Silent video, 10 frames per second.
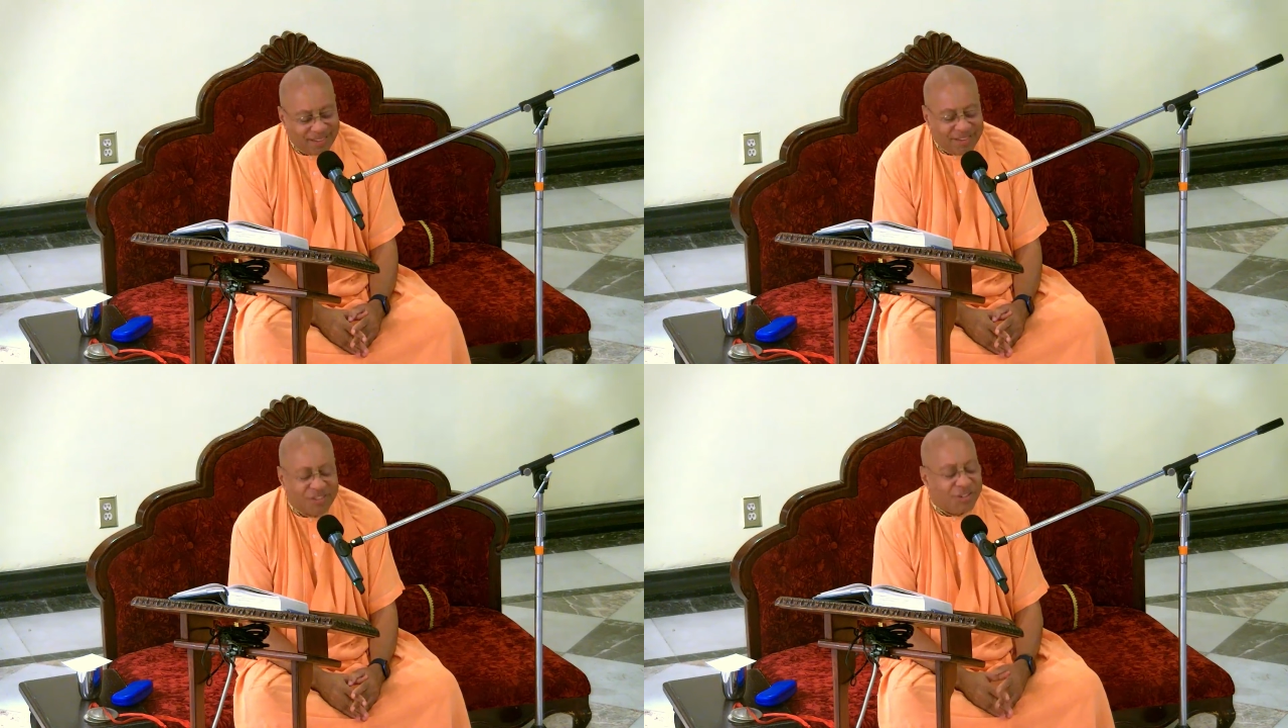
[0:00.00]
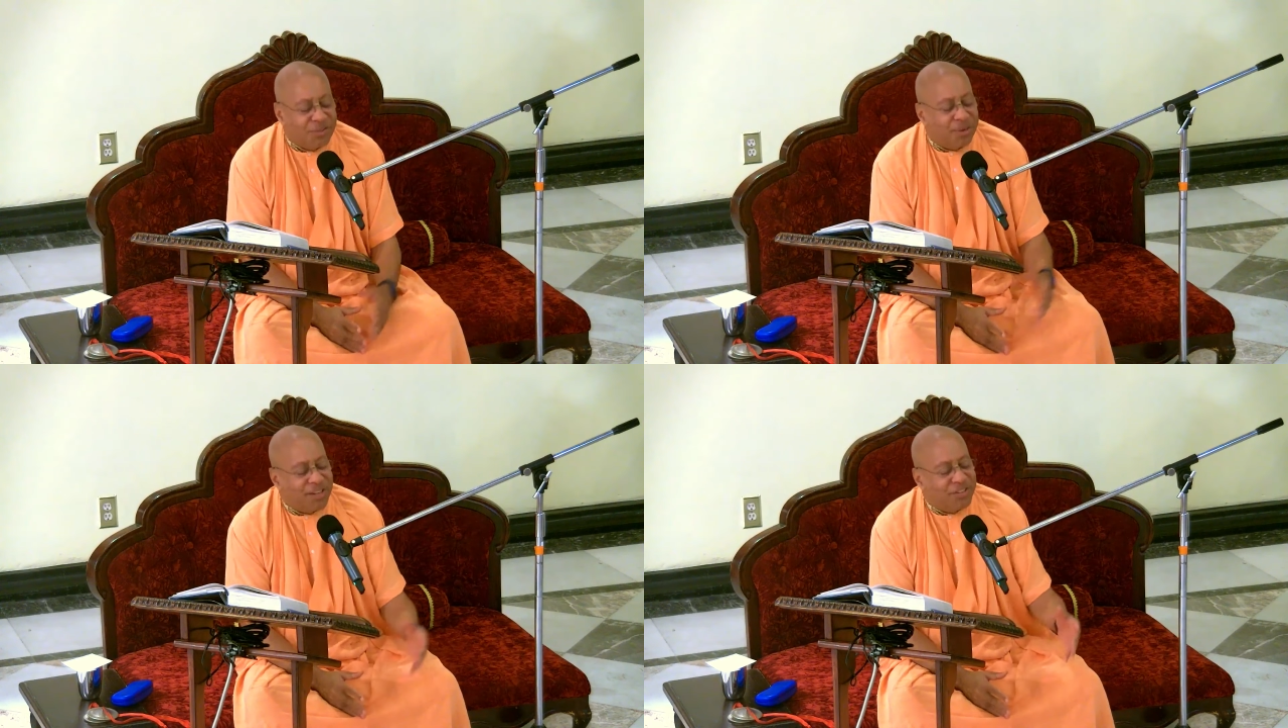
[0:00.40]
The
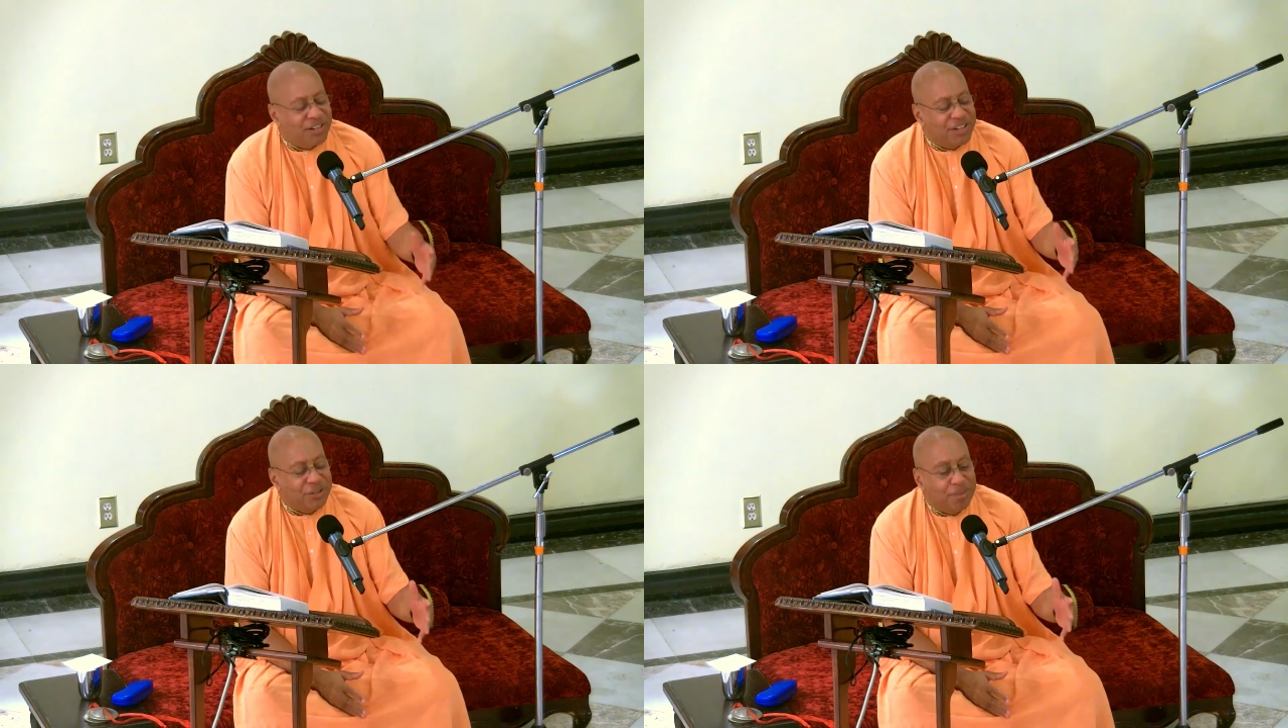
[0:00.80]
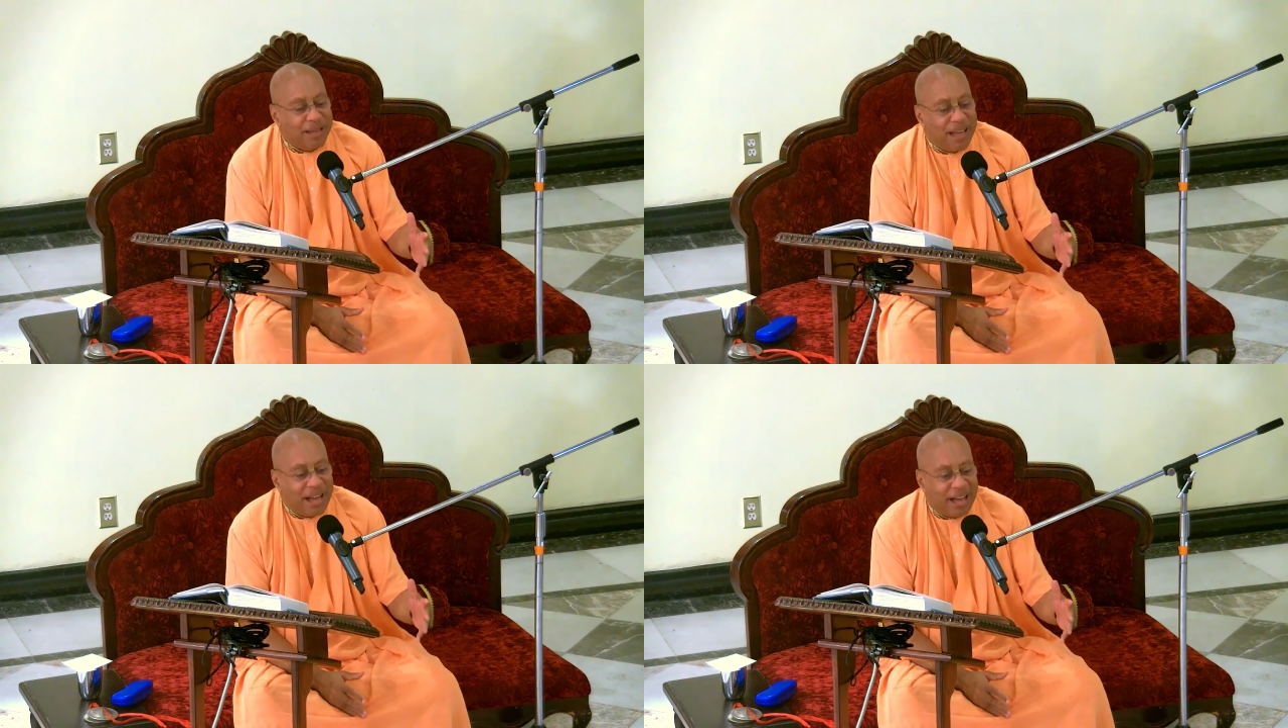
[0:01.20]
situation is
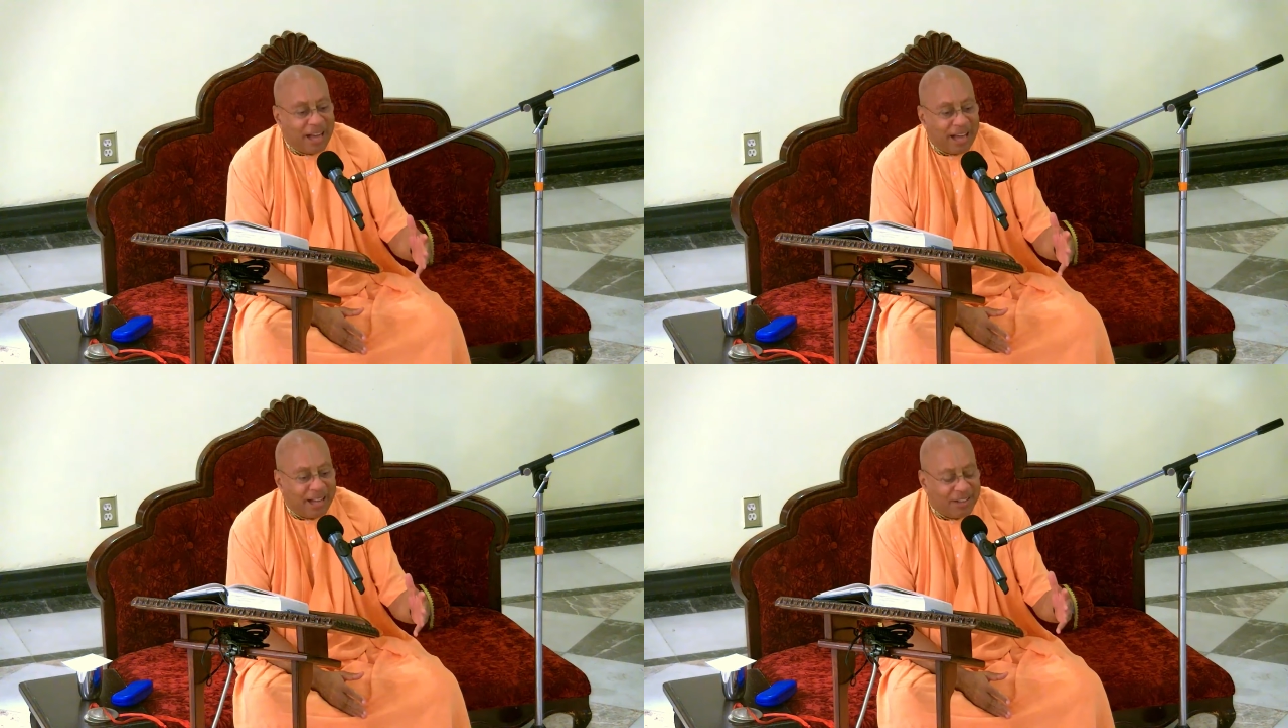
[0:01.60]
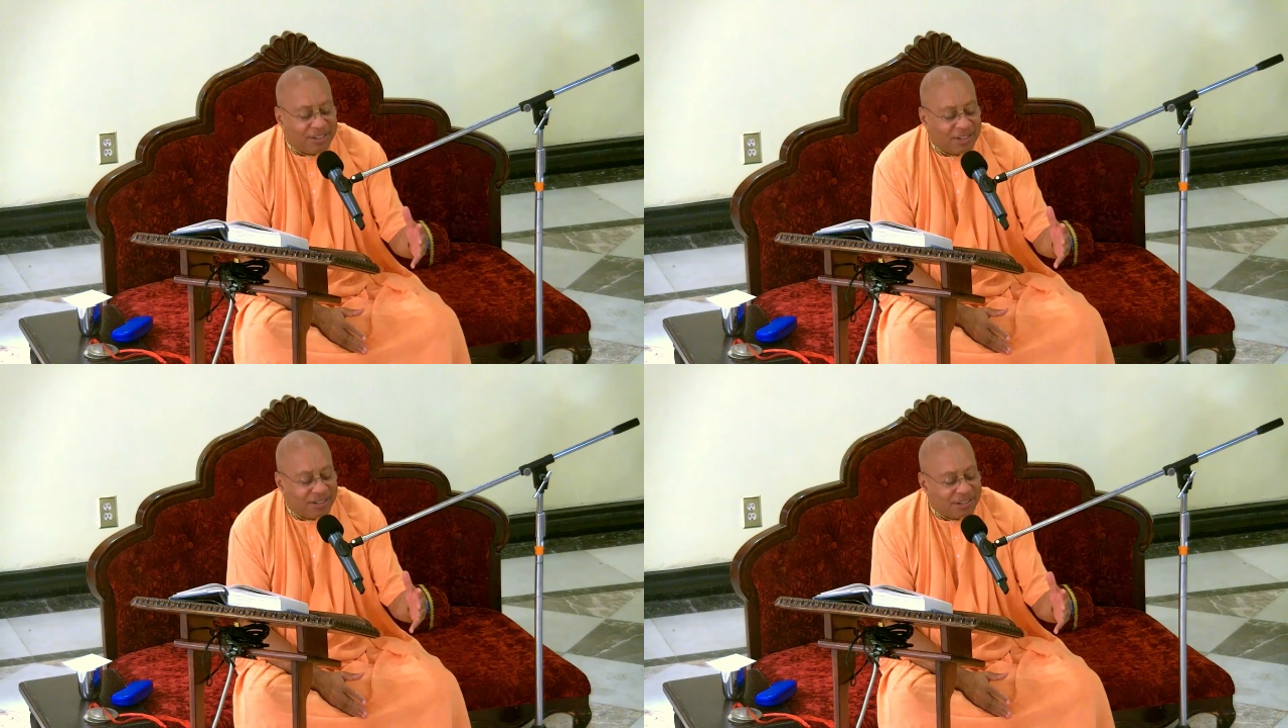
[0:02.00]
beyond